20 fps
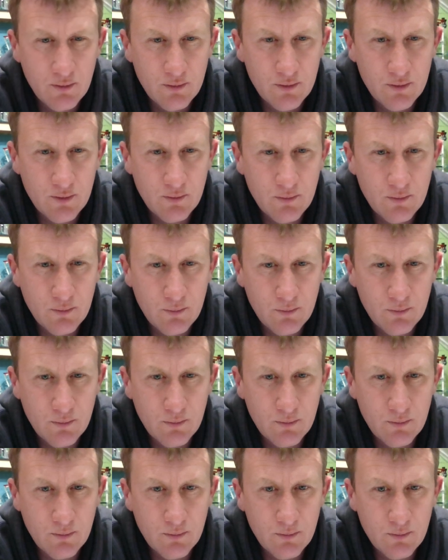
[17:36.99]
So,
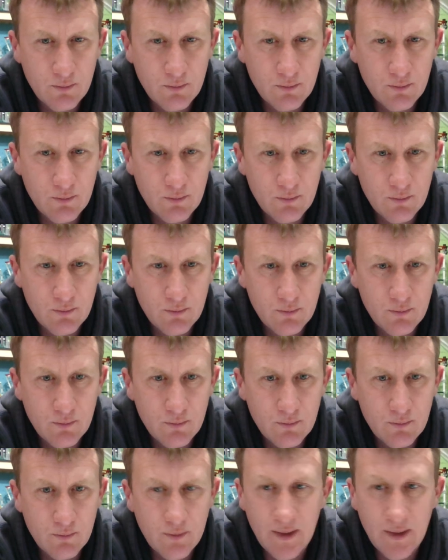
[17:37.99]

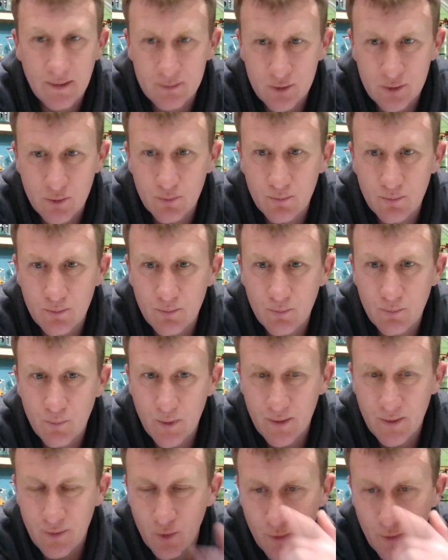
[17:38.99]
yeah, so
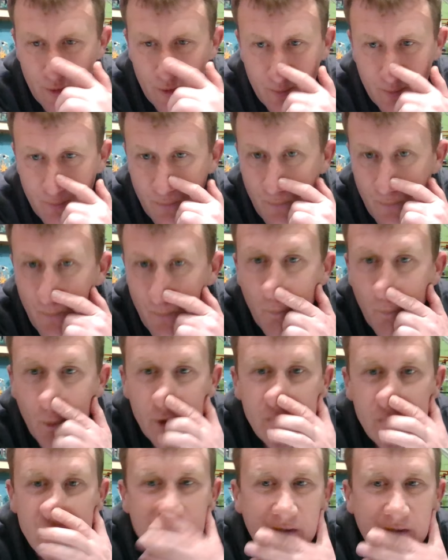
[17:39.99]
we've got the 1
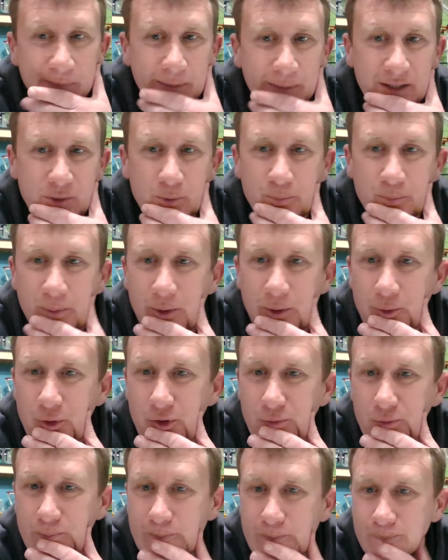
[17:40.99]
year Drive Pass with both,
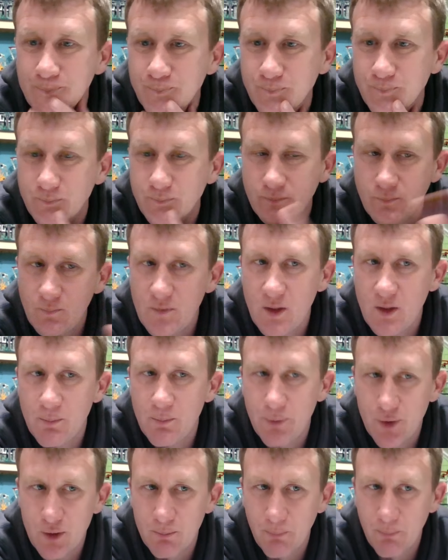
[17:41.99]

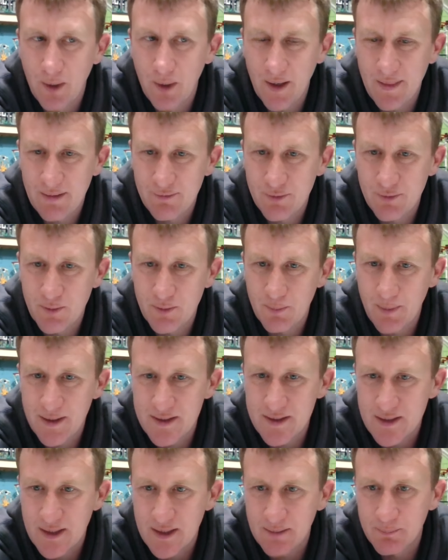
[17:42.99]
but you can buy that from the
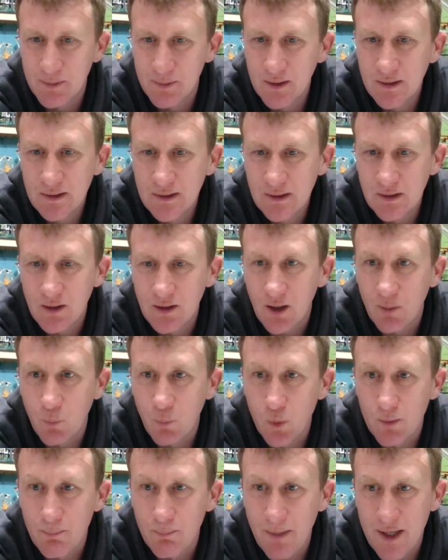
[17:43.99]
base game. I
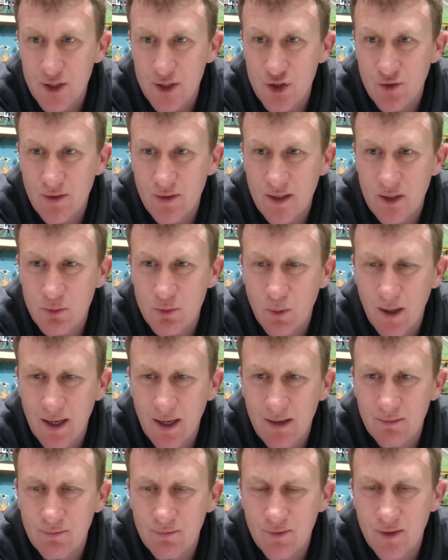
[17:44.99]
would imagine these will
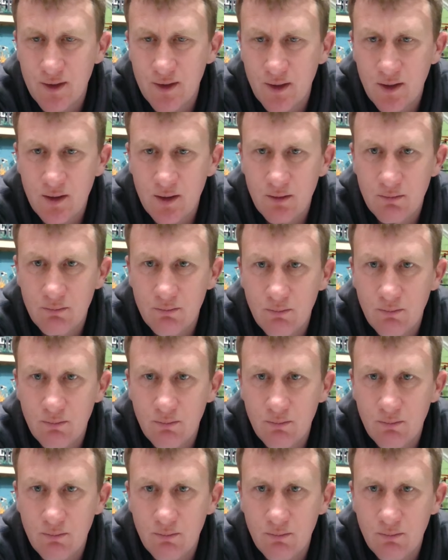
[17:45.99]
have the